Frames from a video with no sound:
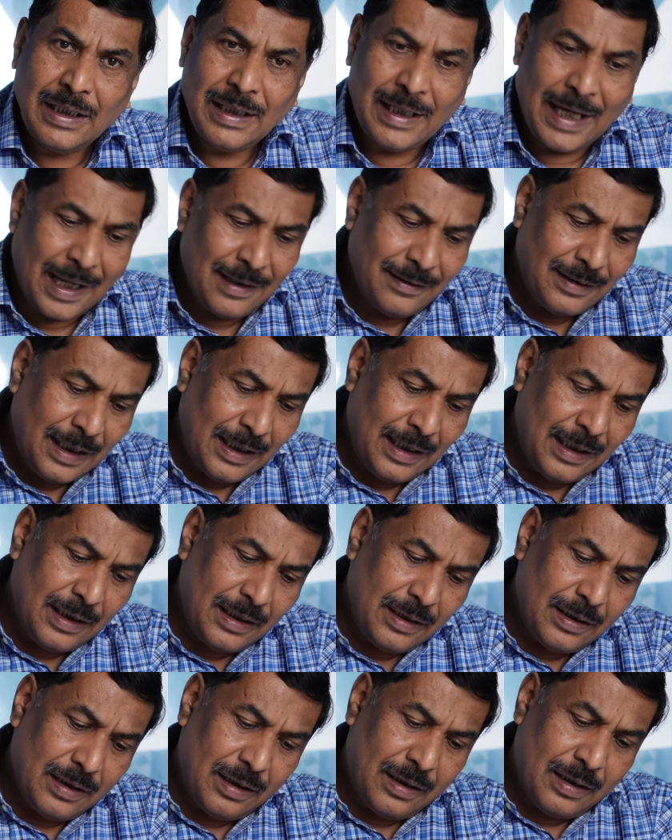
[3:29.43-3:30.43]
Can
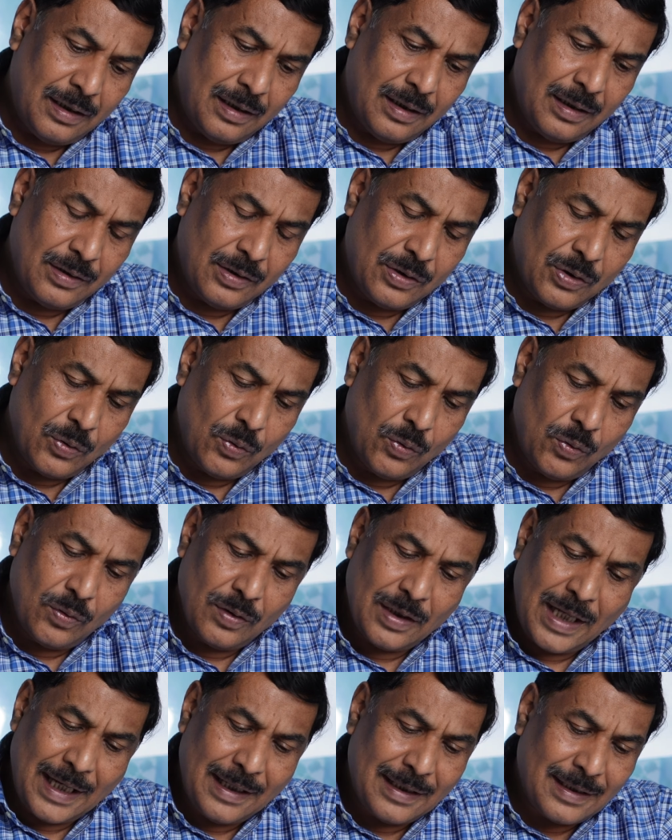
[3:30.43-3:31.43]
they do
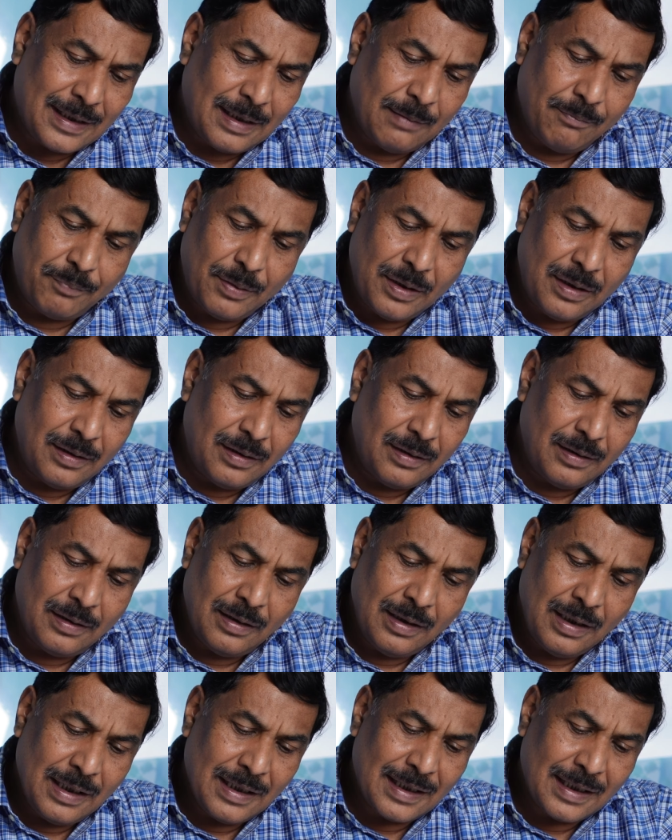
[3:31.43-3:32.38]
like simple